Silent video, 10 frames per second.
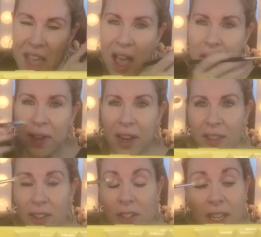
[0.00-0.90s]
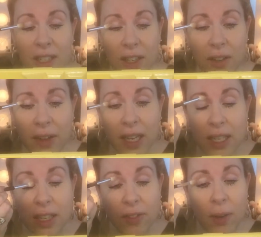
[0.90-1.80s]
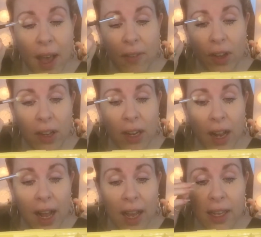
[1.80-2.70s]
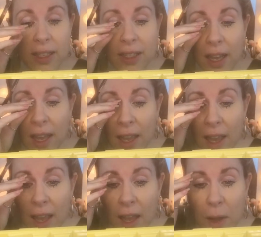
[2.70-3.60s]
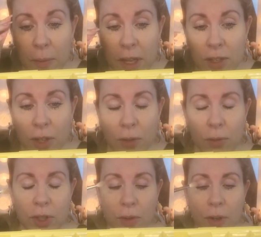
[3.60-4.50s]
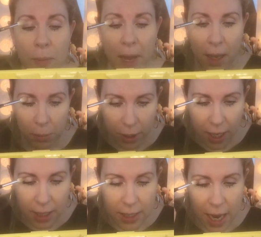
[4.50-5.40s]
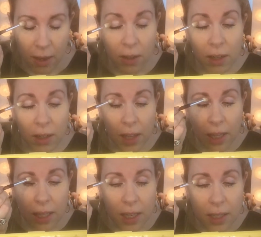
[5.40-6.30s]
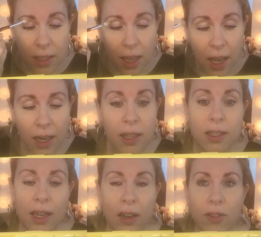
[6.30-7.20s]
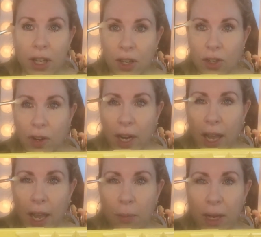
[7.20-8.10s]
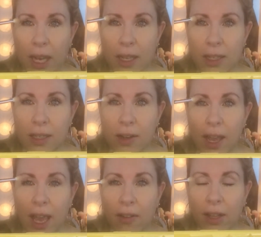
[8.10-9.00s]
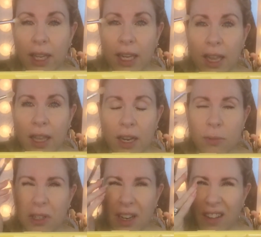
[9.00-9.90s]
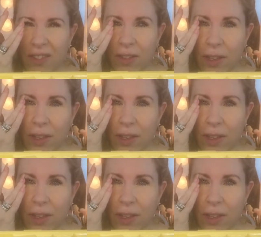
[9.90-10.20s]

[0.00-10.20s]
Another trick too is if you have hooded eyes, to do your makeup looking down like this, and instead of looking straight ahead, because you can't really get in there, especially I have